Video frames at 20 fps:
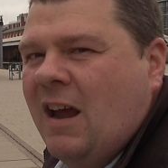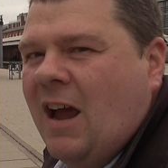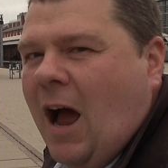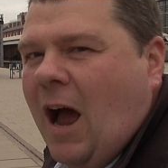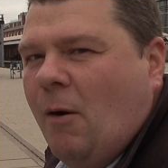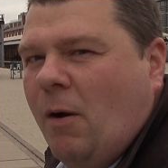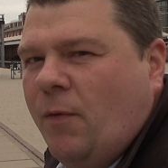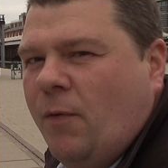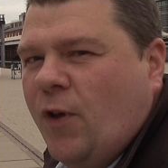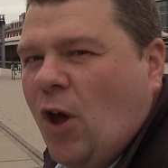
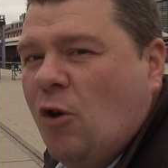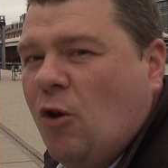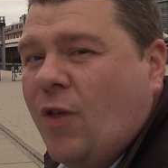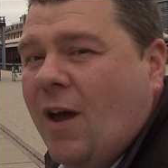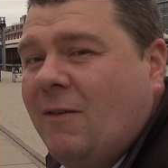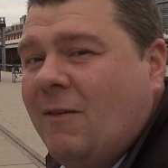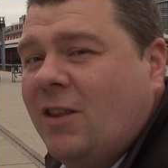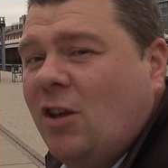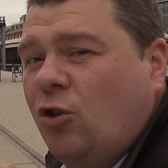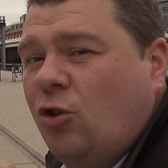However though,
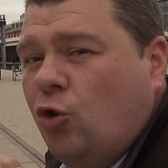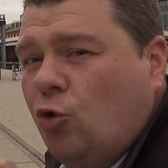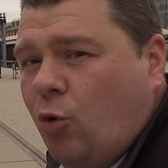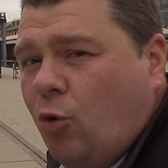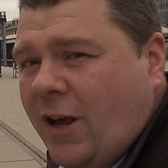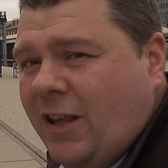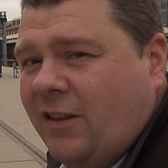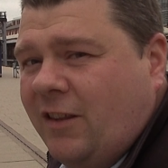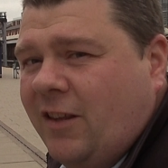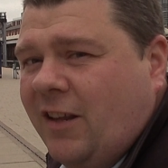there is a
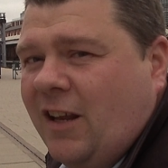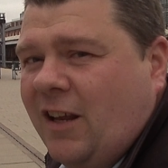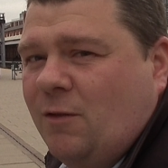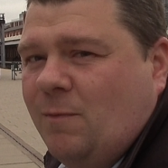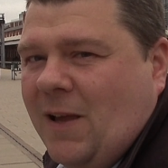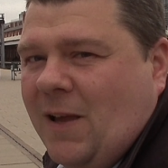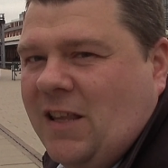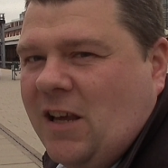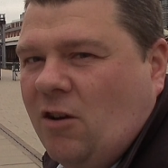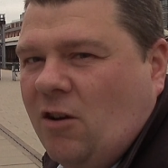twist to this
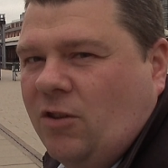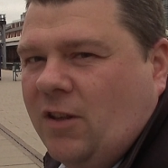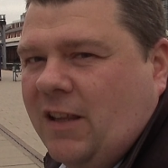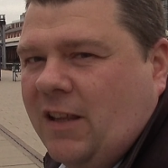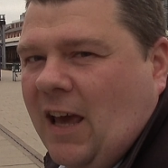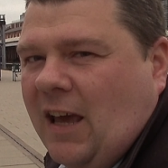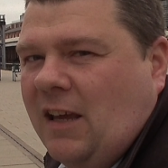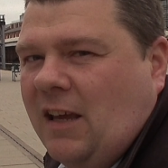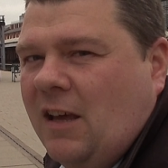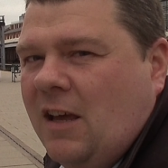video
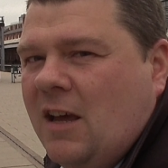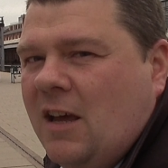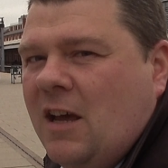today